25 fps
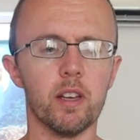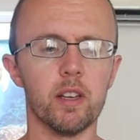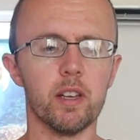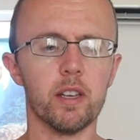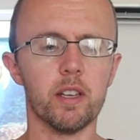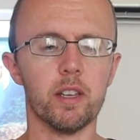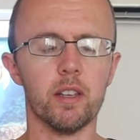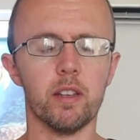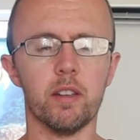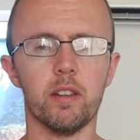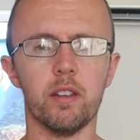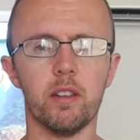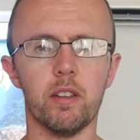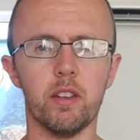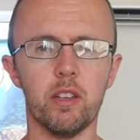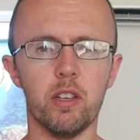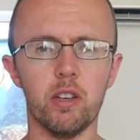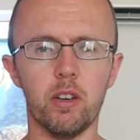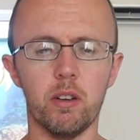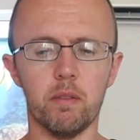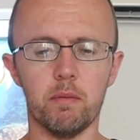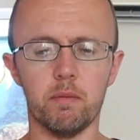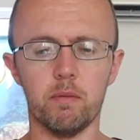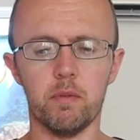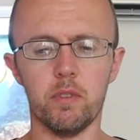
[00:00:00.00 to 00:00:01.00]

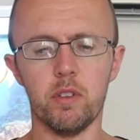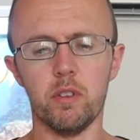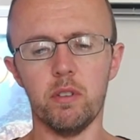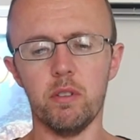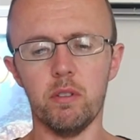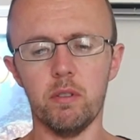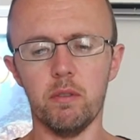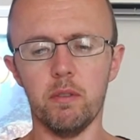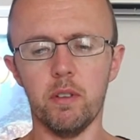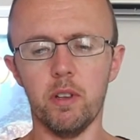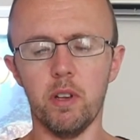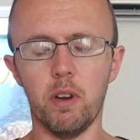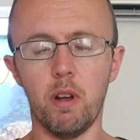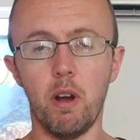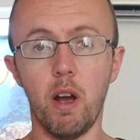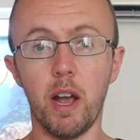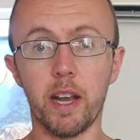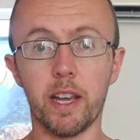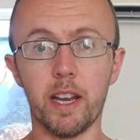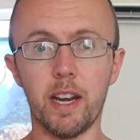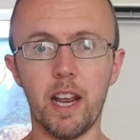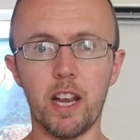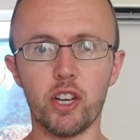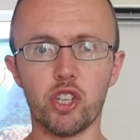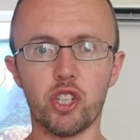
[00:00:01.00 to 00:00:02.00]
I
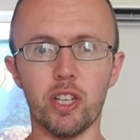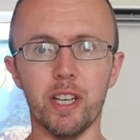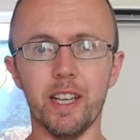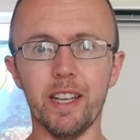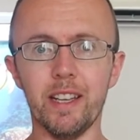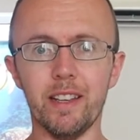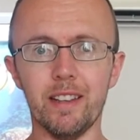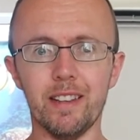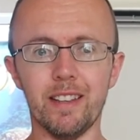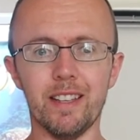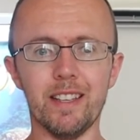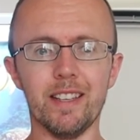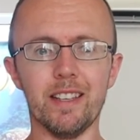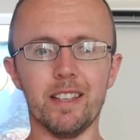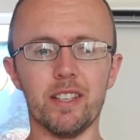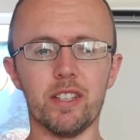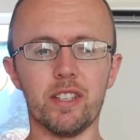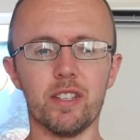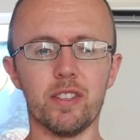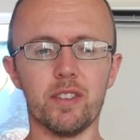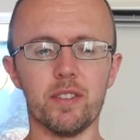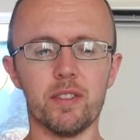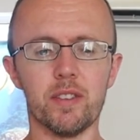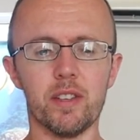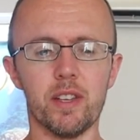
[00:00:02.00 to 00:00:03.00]
can actually
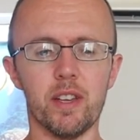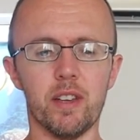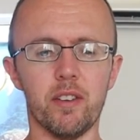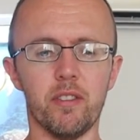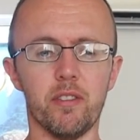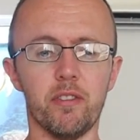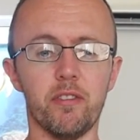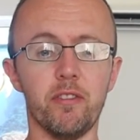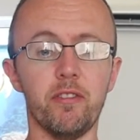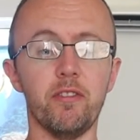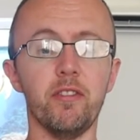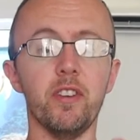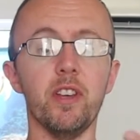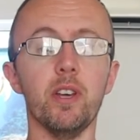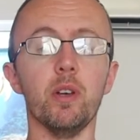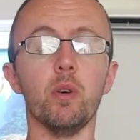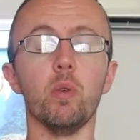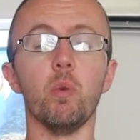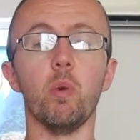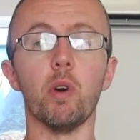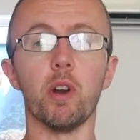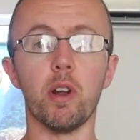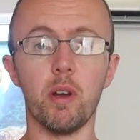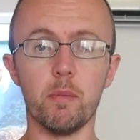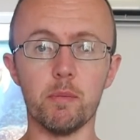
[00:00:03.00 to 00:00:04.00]

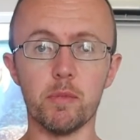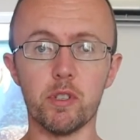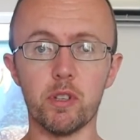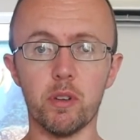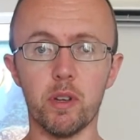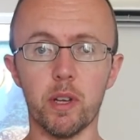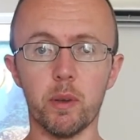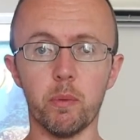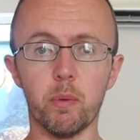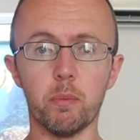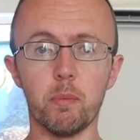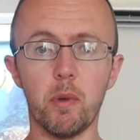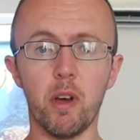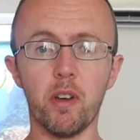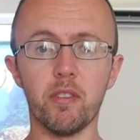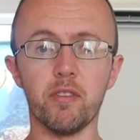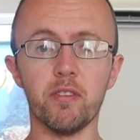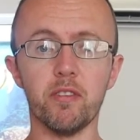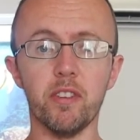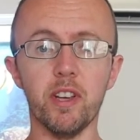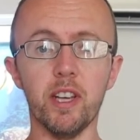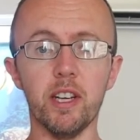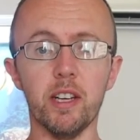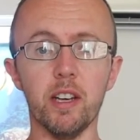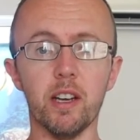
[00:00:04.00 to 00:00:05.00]
feel what I'm doing with my
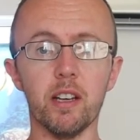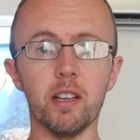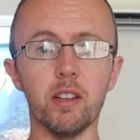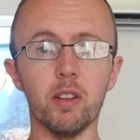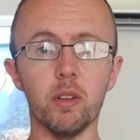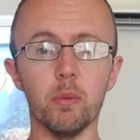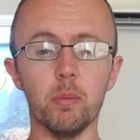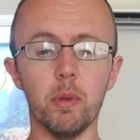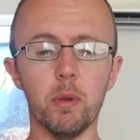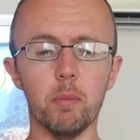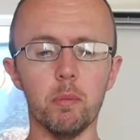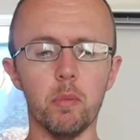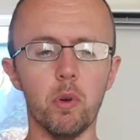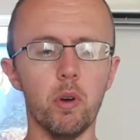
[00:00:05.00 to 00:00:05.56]
feet a little bit